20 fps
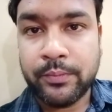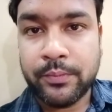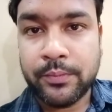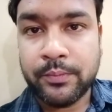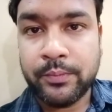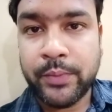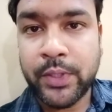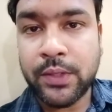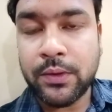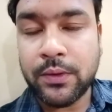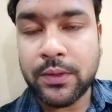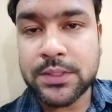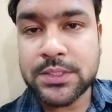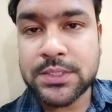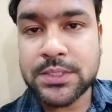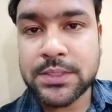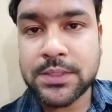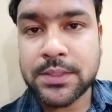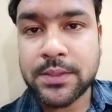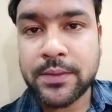
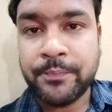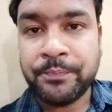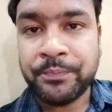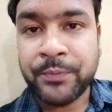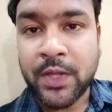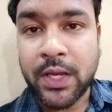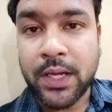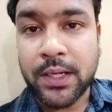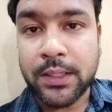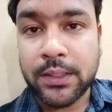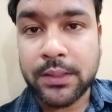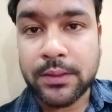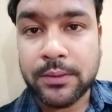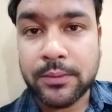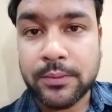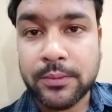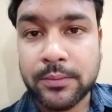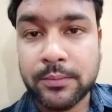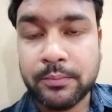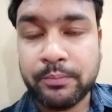because a
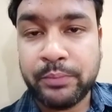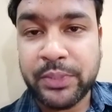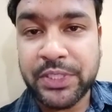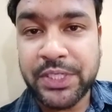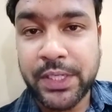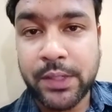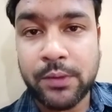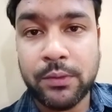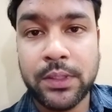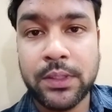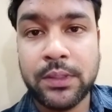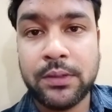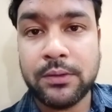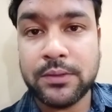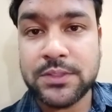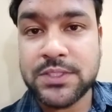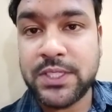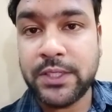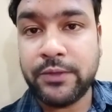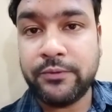particular
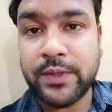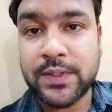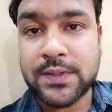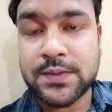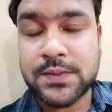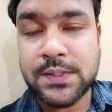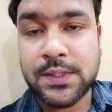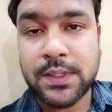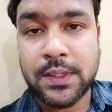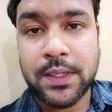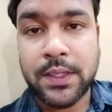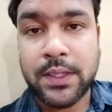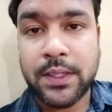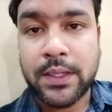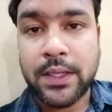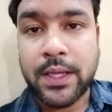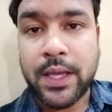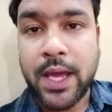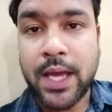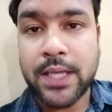consequence
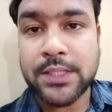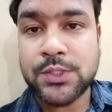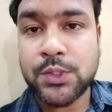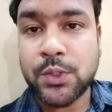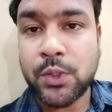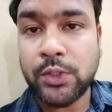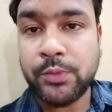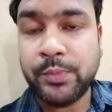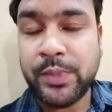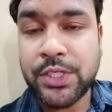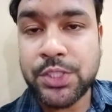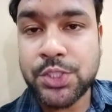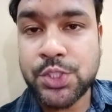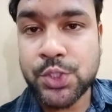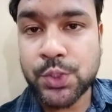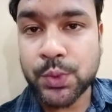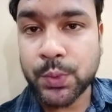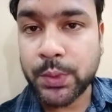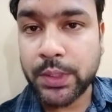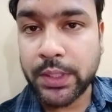has not been
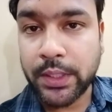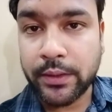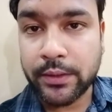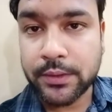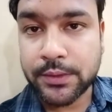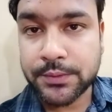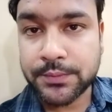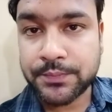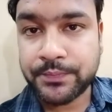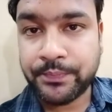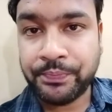shown here.